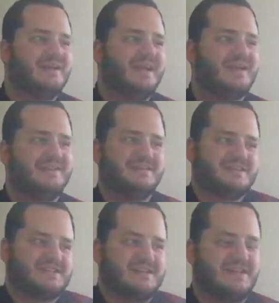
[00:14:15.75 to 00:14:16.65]
And
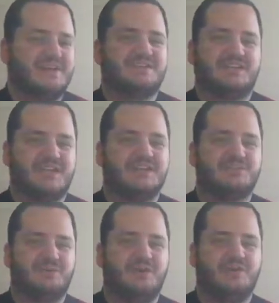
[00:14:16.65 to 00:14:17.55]
this is a classic
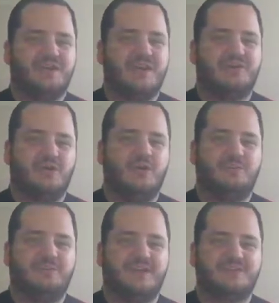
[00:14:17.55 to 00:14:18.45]
case where that
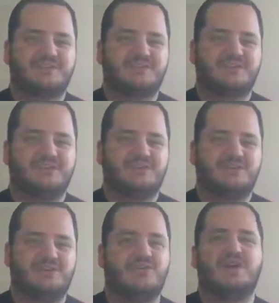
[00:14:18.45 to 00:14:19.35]
hope gets
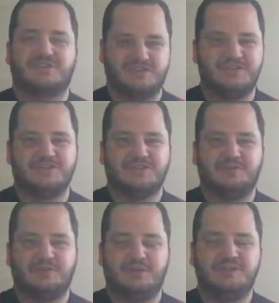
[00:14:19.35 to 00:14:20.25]
crushed in so
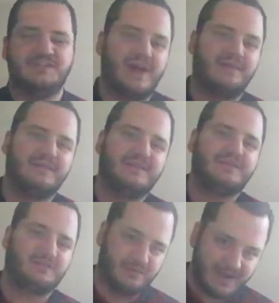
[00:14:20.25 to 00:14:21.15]
many ways. Not
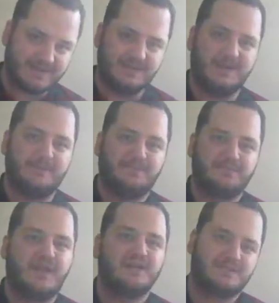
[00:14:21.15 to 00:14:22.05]
directly,
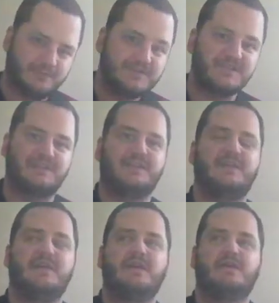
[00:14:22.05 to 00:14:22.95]
not
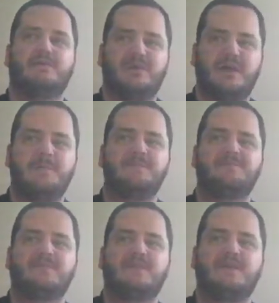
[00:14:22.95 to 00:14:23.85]
explicitly, but
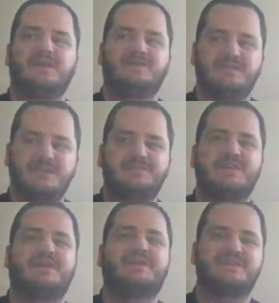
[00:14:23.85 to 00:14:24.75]
it seems
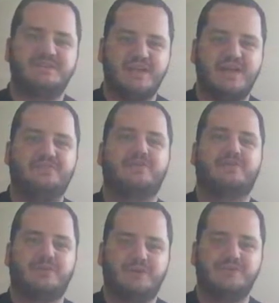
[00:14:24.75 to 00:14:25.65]
like it's never
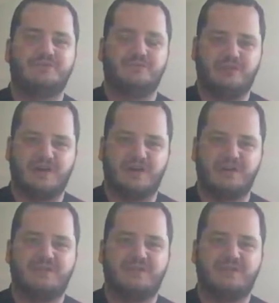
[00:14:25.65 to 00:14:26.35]
going to arrive.